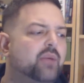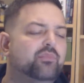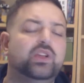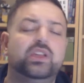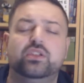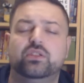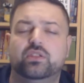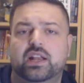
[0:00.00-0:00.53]

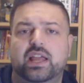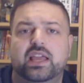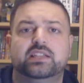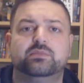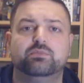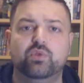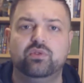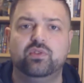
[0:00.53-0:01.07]
bring you the
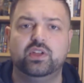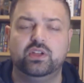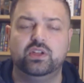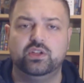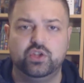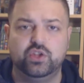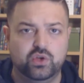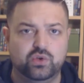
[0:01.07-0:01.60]
latest movie
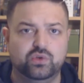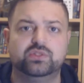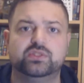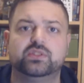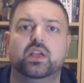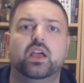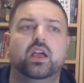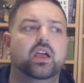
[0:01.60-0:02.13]

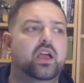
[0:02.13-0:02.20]
news,